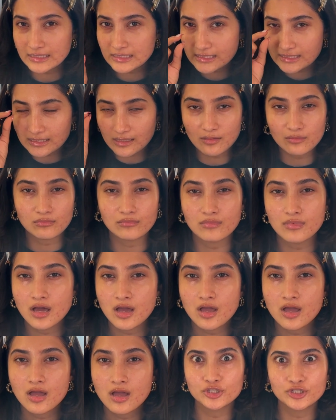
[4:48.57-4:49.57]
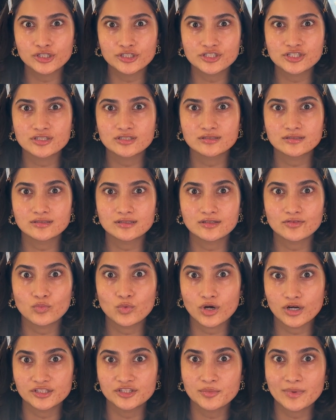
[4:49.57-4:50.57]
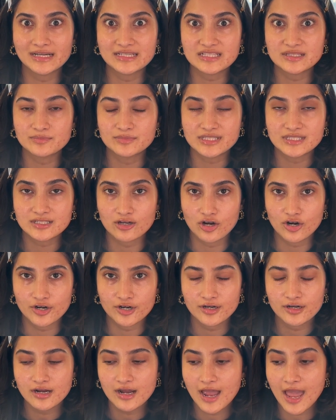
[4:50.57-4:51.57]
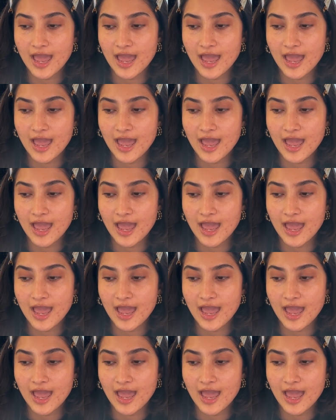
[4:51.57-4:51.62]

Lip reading: some good volumizing mascara,